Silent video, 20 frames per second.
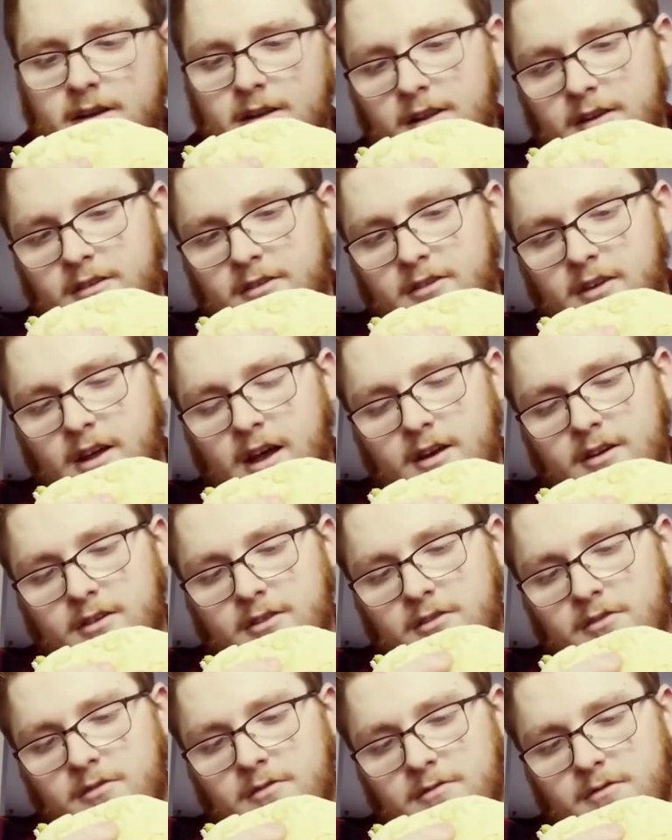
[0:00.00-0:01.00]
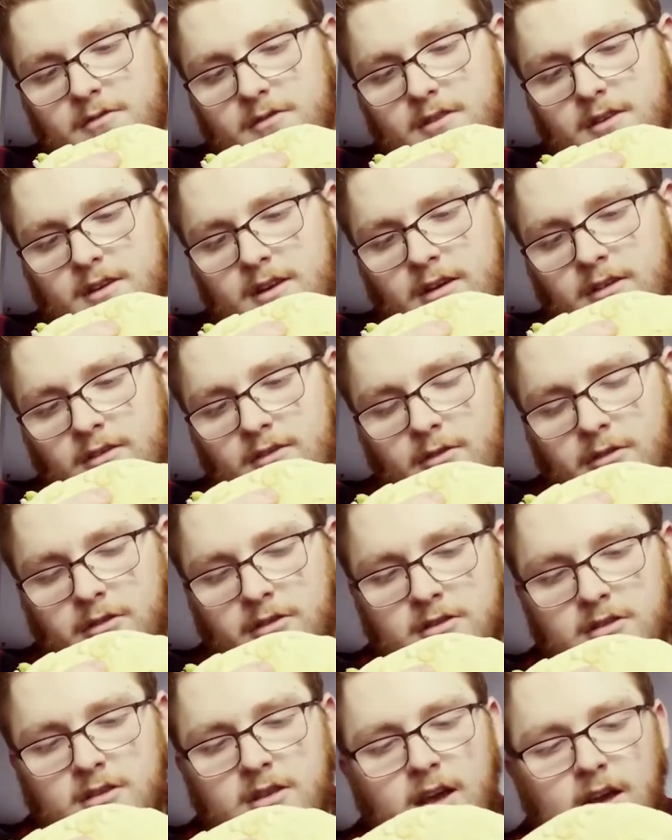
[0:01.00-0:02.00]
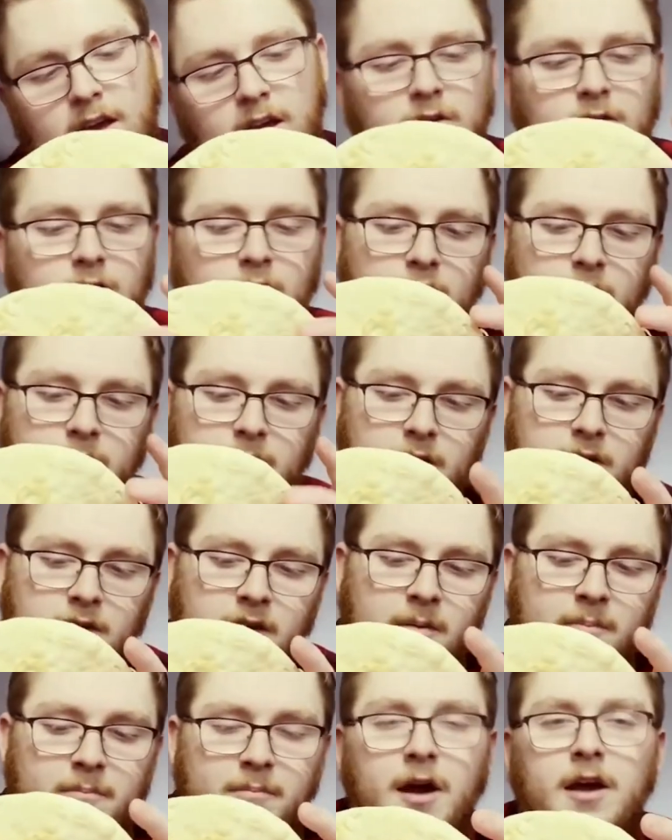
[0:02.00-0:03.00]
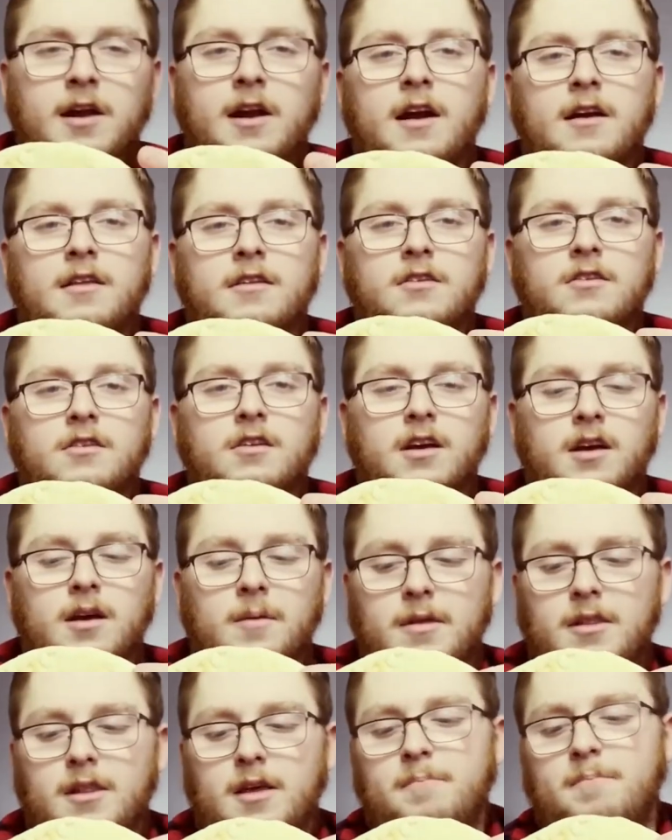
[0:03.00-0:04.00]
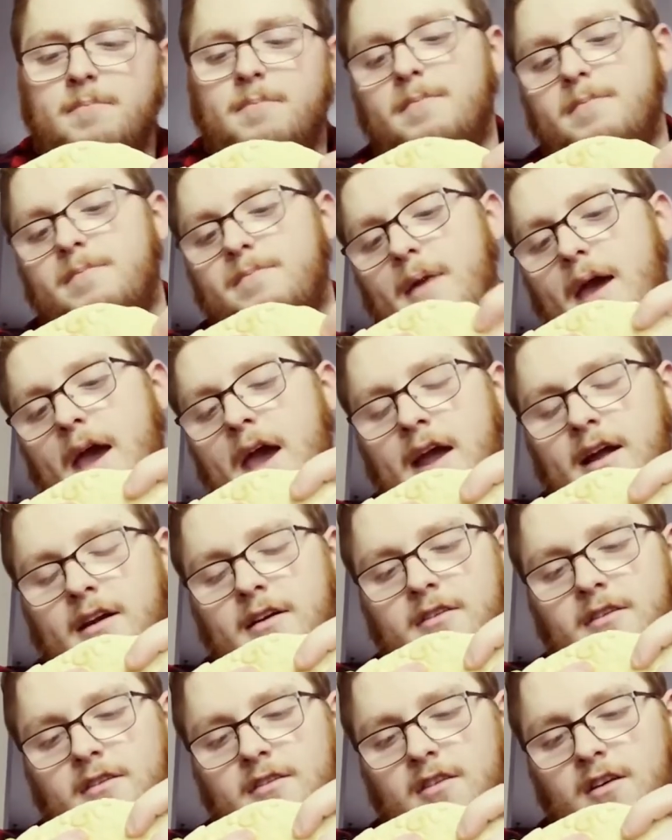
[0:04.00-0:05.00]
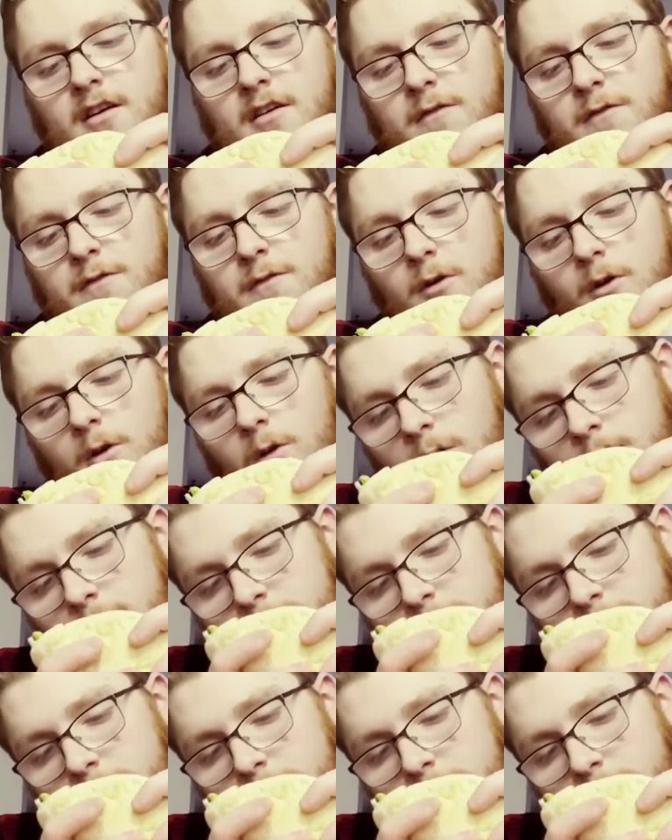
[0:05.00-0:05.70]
This is honestly, it's so thick. I don't know how I'm gonna take a bite out of this thing. I mean, they packed this thing full.